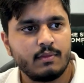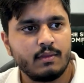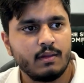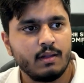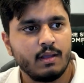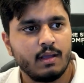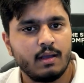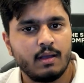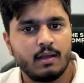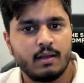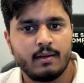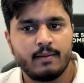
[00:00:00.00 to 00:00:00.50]

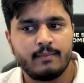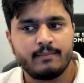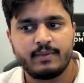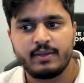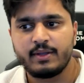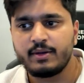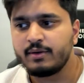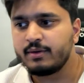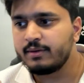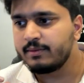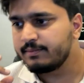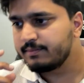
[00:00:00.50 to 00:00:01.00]

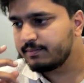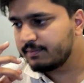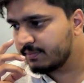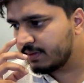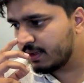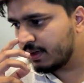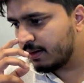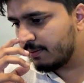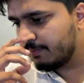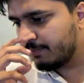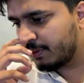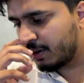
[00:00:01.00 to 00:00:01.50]

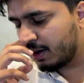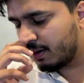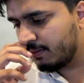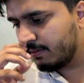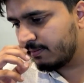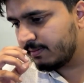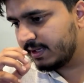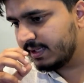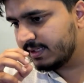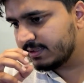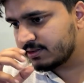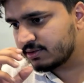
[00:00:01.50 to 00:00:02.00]

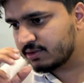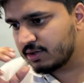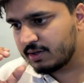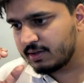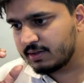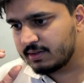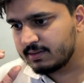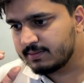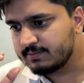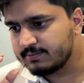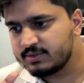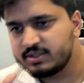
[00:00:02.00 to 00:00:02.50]
probably it's
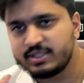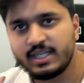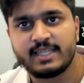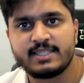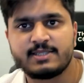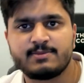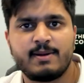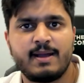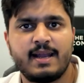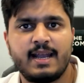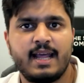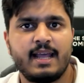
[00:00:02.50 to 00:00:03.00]
gonna change
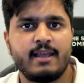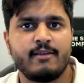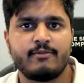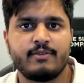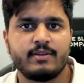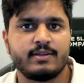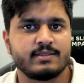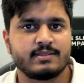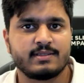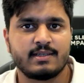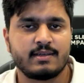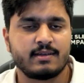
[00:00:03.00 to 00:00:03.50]
my life in
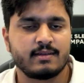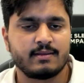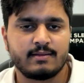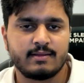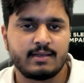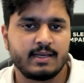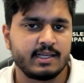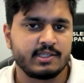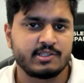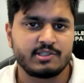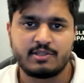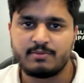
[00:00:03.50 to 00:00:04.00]
certain
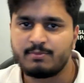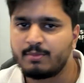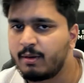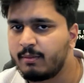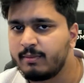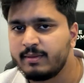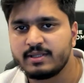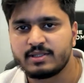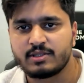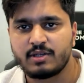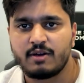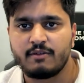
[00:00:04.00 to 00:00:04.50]
direction. Probably
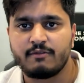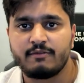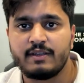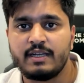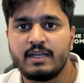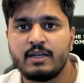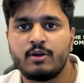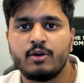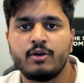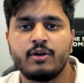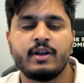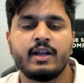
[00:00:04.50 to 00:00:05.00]
it's gonna feel
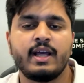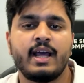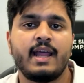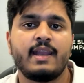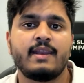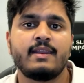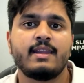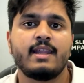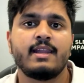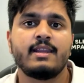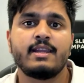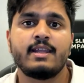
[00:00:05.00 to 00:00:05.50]
good, and
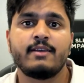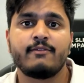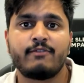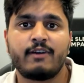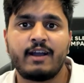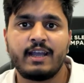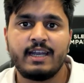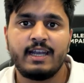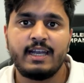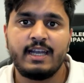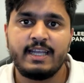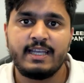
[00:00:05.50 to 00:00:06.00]
then they
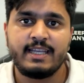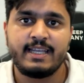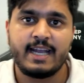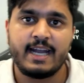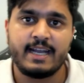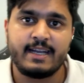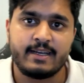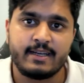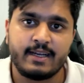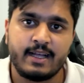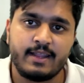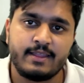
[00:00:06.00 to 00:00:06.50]
finally get
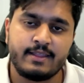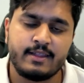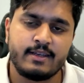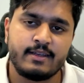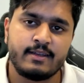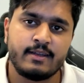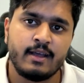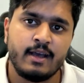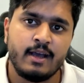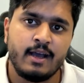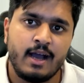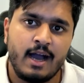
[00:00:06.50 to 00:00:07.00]
it, and then
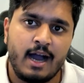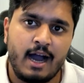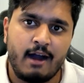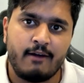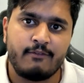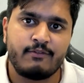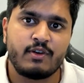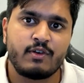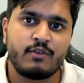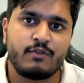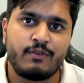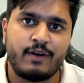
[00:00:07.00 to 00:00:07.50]
after
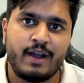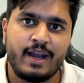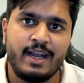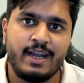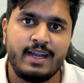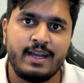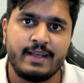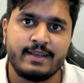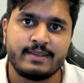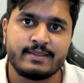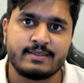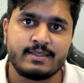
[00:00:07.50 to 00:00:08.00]
5
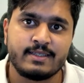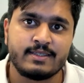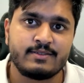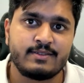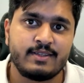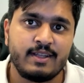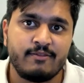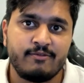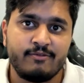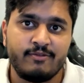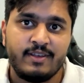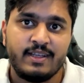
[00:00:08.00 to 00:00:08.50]
days, they
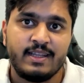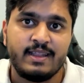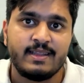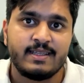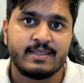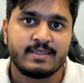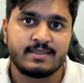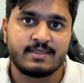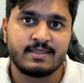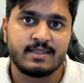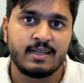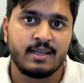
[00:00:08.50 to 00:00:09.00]
feel
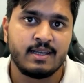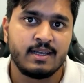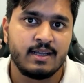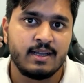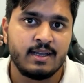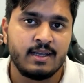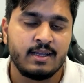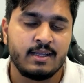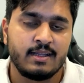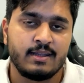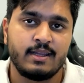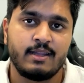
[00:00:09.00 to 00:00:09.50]

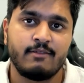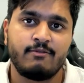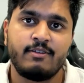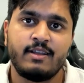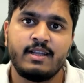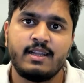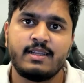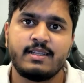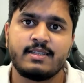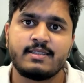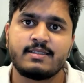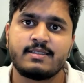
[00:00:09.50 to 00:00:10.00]

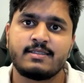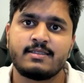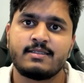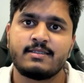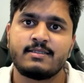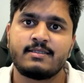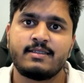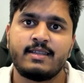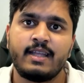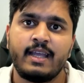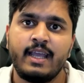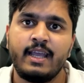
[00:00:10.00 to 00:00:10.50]
this
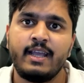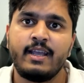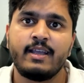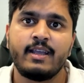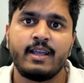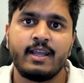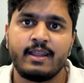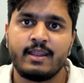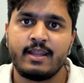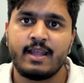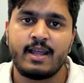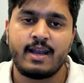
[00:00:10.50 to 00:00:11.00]
thing in
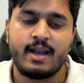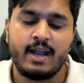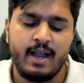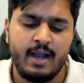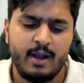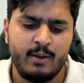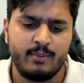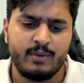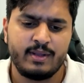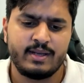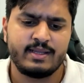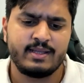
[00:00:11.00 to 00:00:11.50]
their head
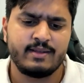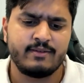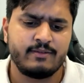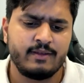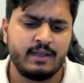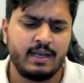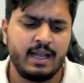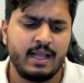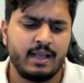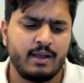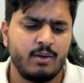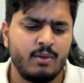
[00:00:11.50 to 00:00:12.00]
where they feel
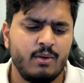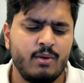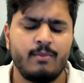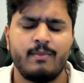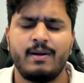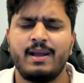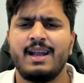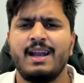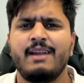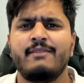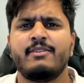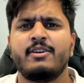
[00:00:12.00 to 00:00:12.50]
like, oh, my
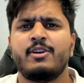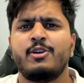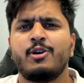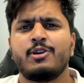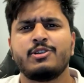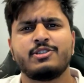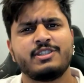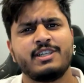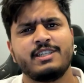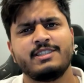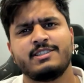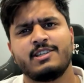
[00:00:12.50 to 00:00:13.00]
life did not
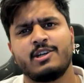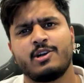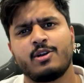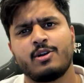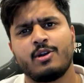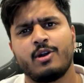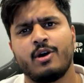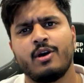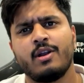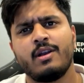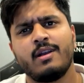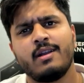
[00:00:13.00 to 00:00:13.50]
change.
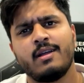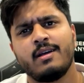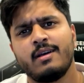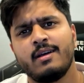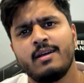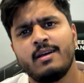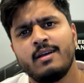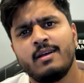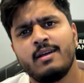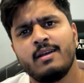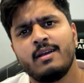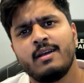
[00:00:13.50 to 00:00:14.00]

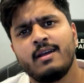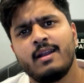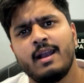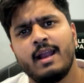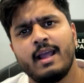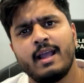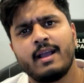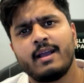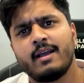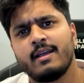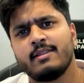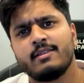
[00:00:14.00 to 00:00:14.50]

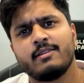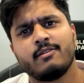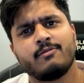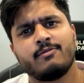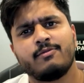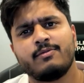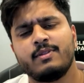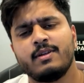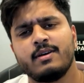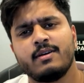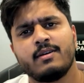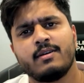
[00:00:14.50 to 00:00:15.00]
Like
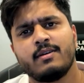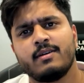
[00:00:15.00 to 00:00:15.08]
the